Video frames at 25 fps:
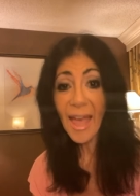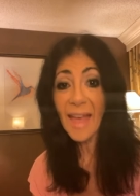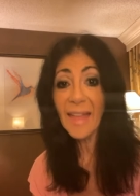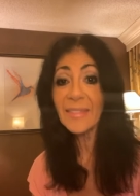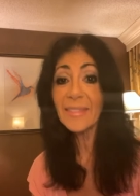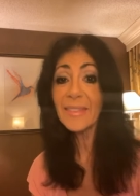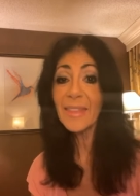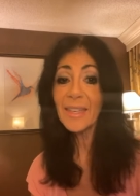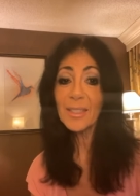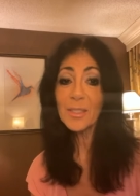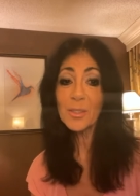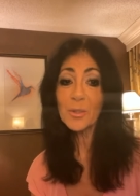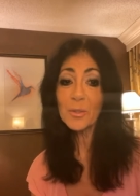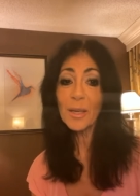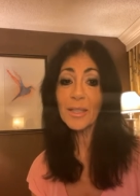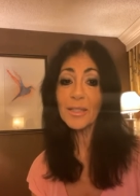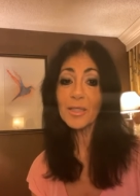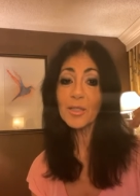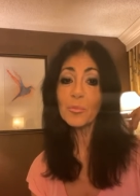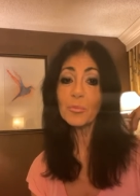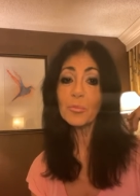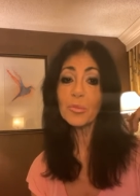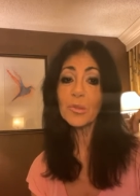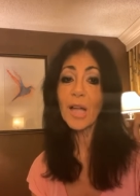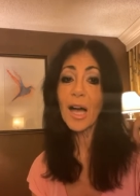and then tried
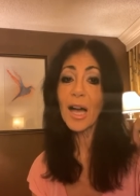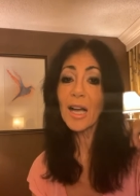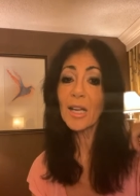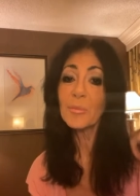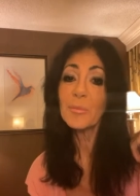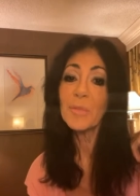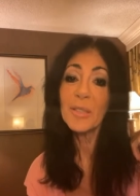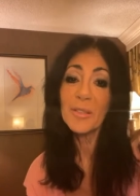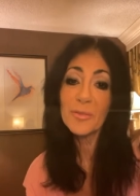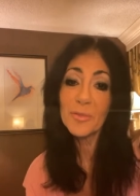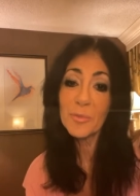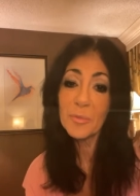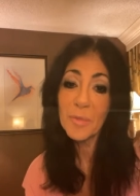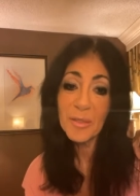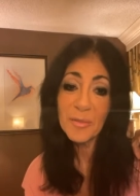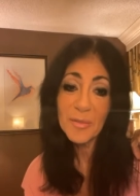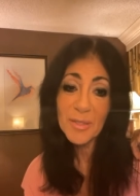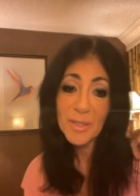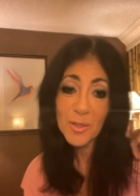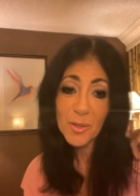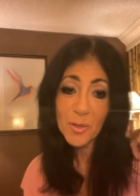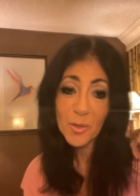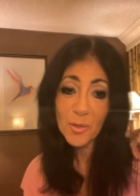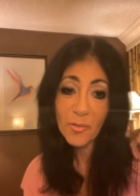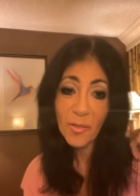to block me from
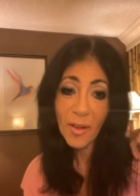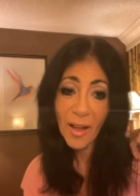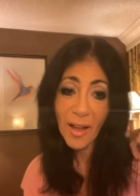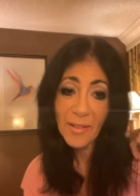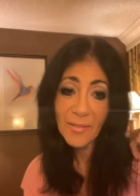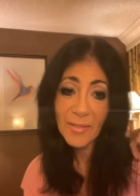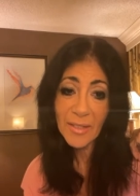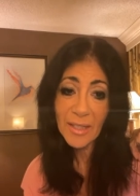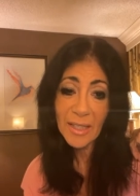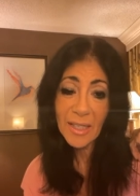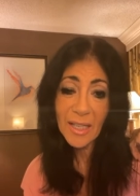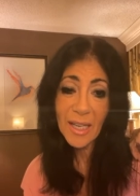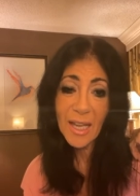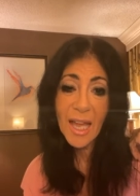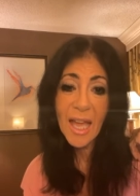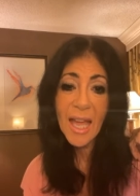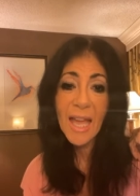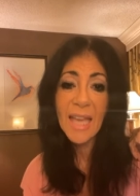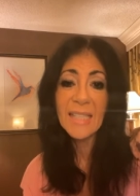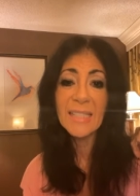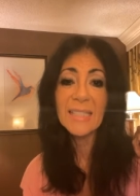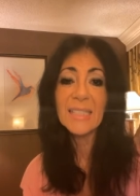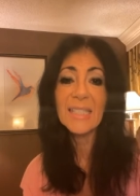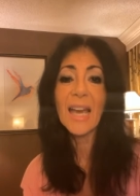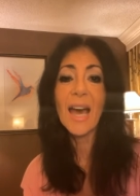even surviving.
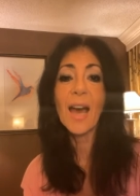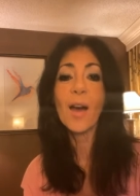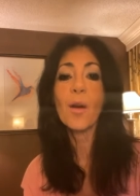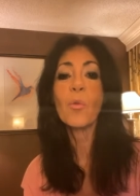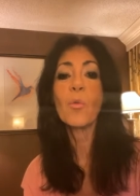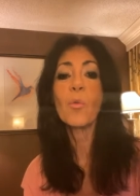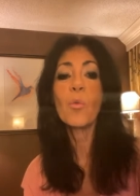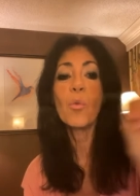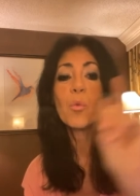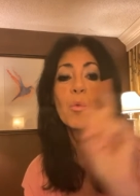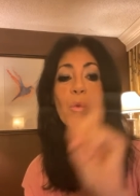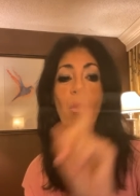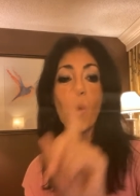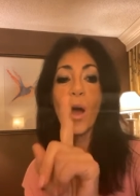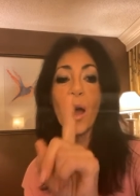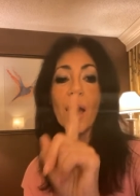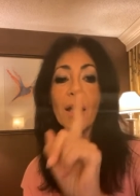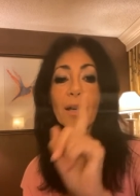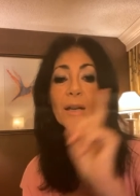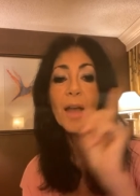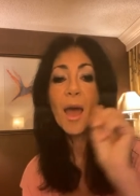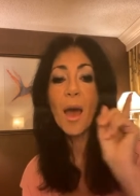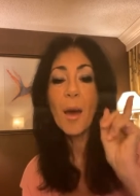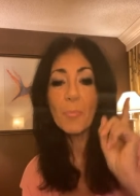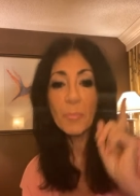Not
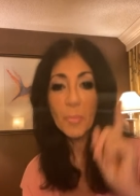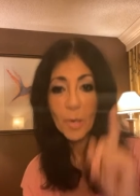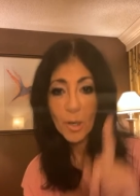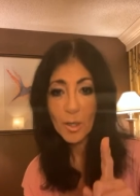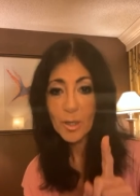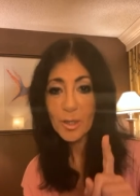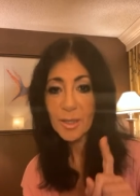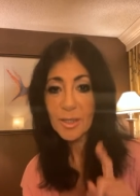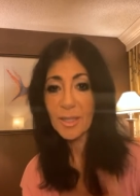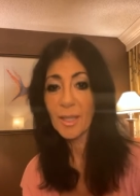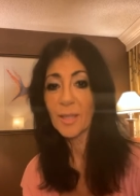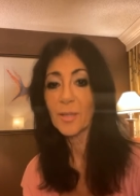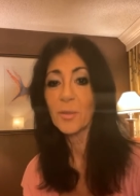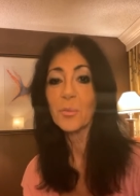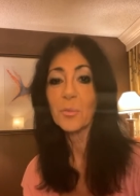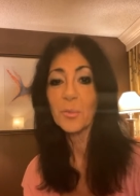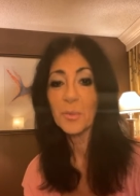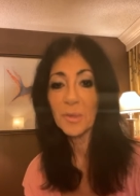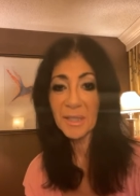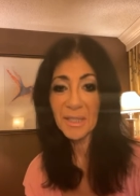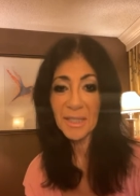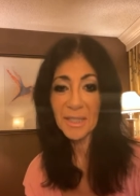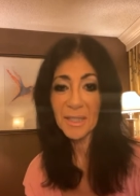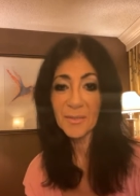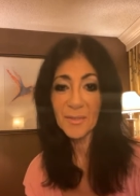one person
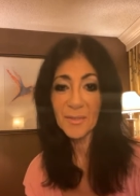would